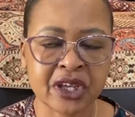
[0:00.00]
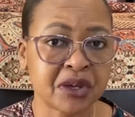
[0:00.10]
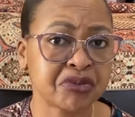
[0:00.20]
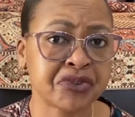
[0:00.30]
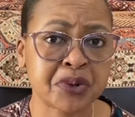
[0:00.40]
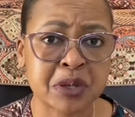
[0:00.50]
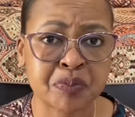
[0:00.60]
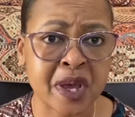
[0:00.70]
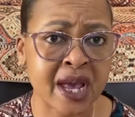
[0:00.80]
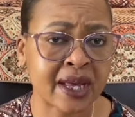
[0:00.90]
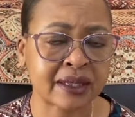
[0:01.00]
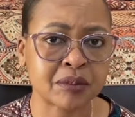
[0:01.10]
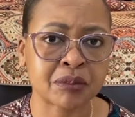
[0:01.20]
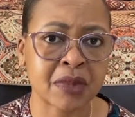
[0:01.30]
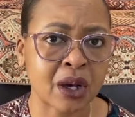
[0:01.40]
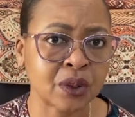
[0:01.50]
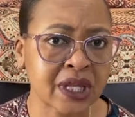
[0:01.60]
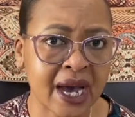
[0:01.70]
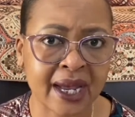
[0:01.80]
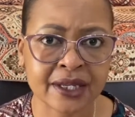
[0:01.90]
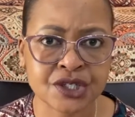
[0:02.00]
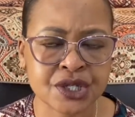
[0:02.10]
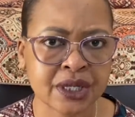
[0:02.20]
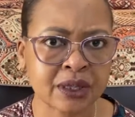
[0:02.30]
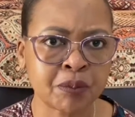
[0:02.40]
very bad mouth hygiene